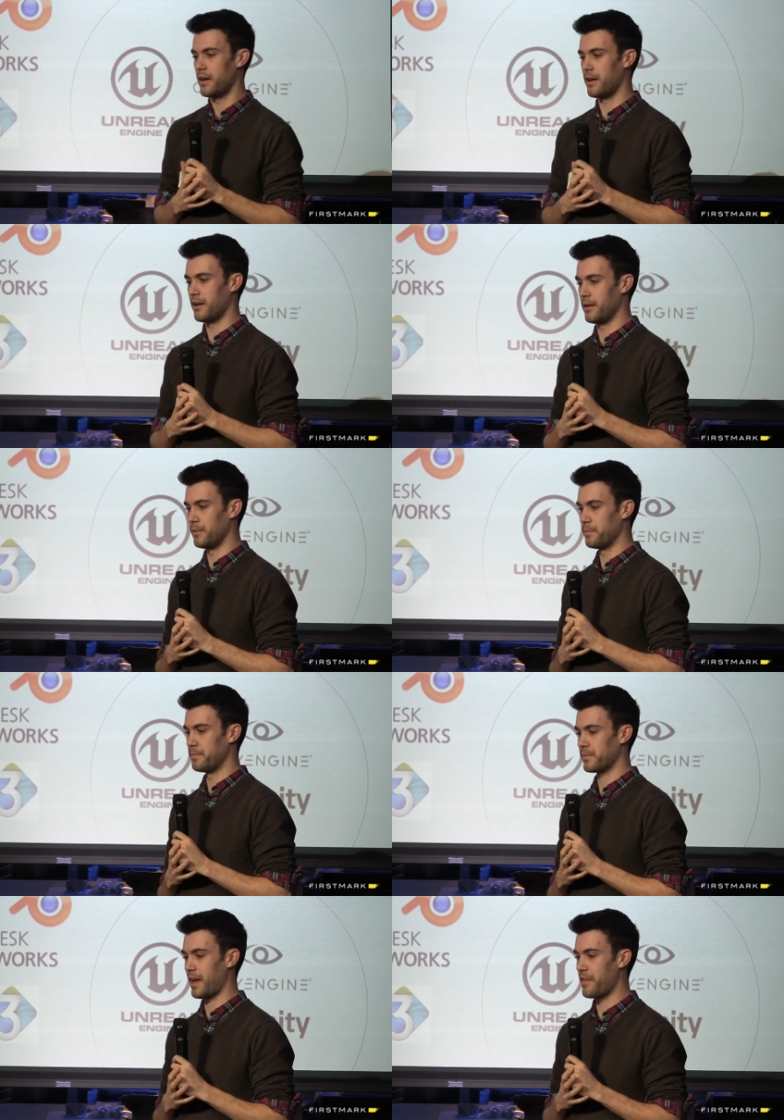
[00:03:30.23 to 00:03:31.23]

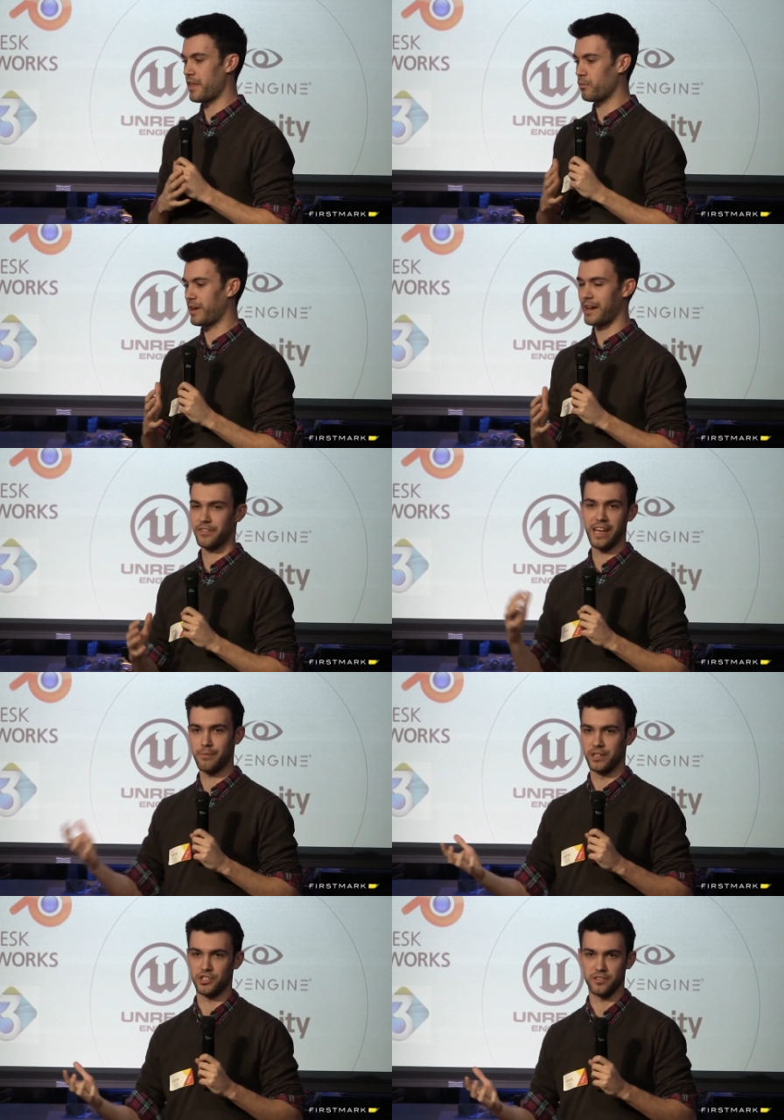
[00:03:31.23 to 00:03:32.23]
Um, and then we have
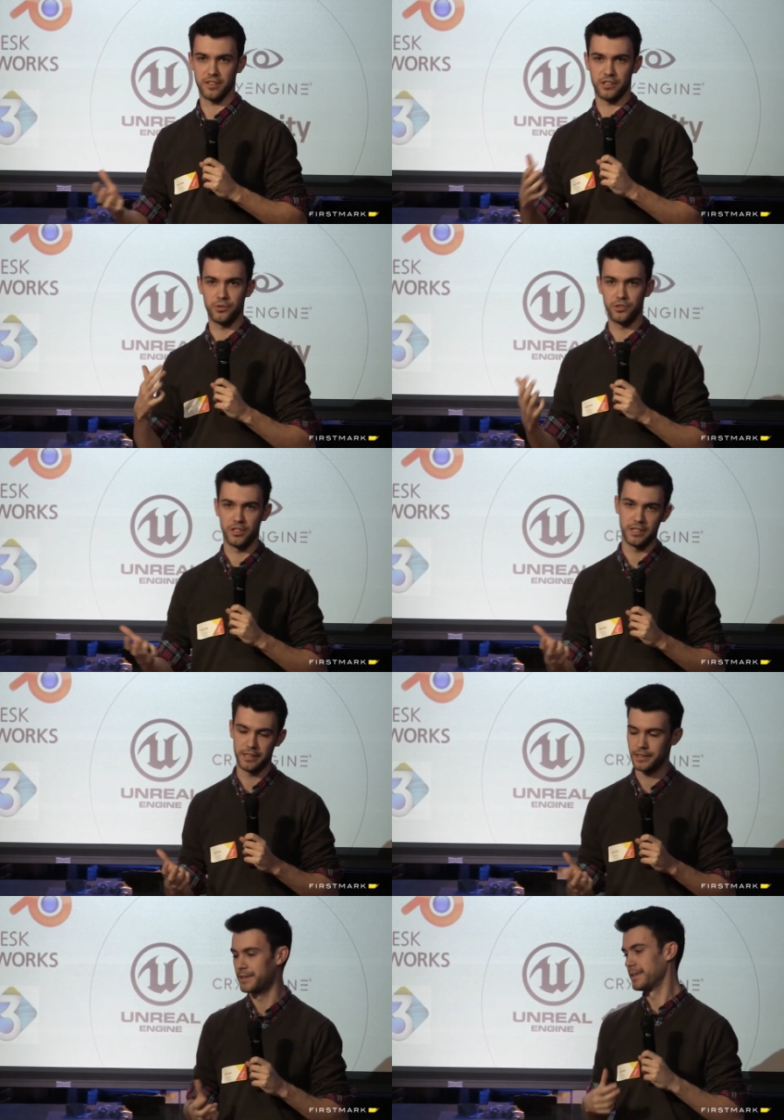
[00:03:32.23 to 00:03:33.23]
game engines like
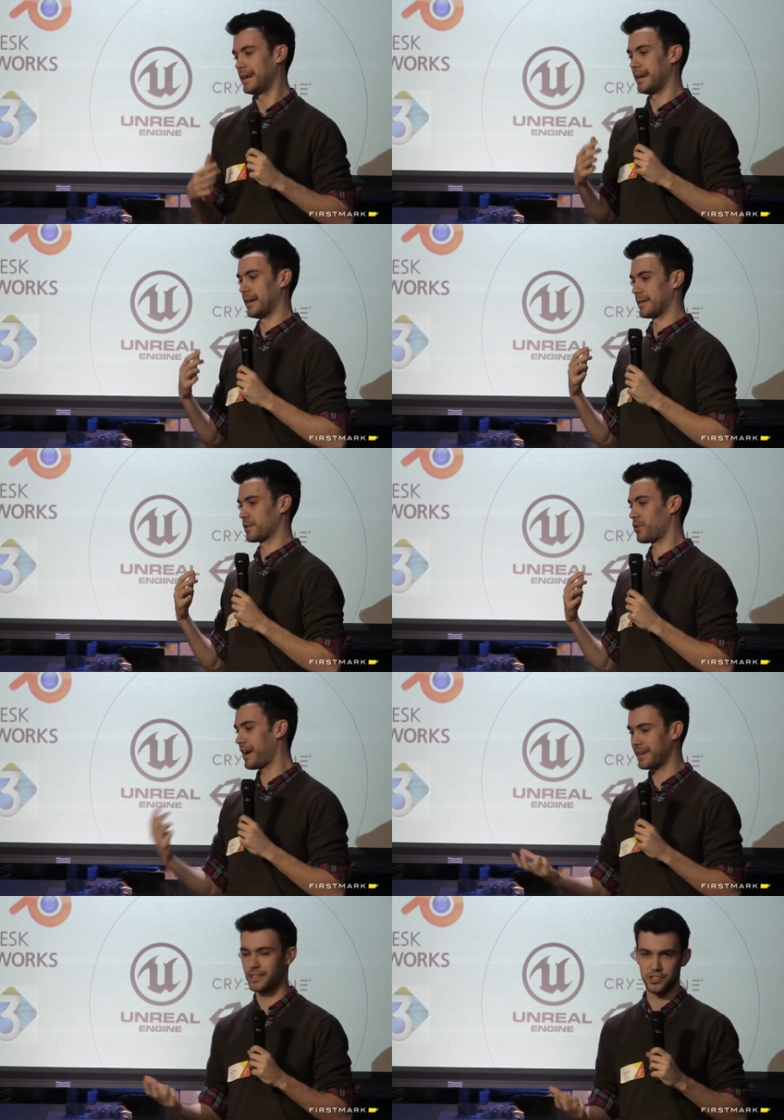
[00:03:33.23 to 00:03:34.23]
Unity, uh,
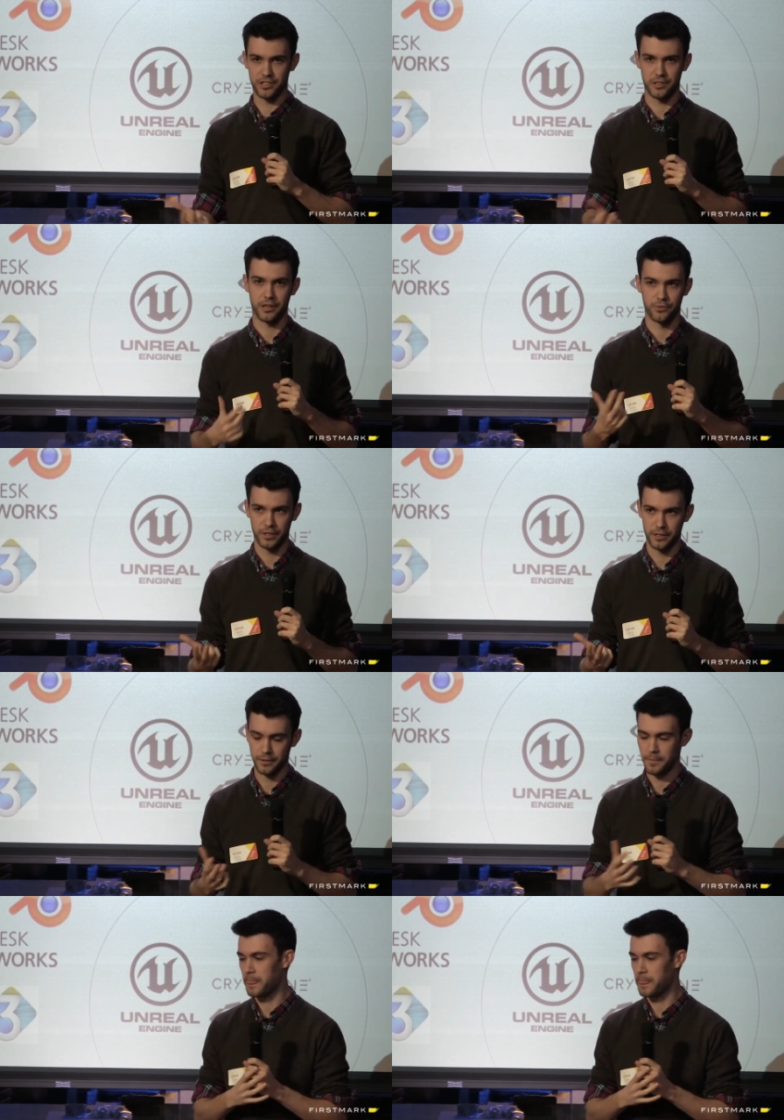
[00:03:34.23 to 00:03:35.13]
CryEngine, Unreal.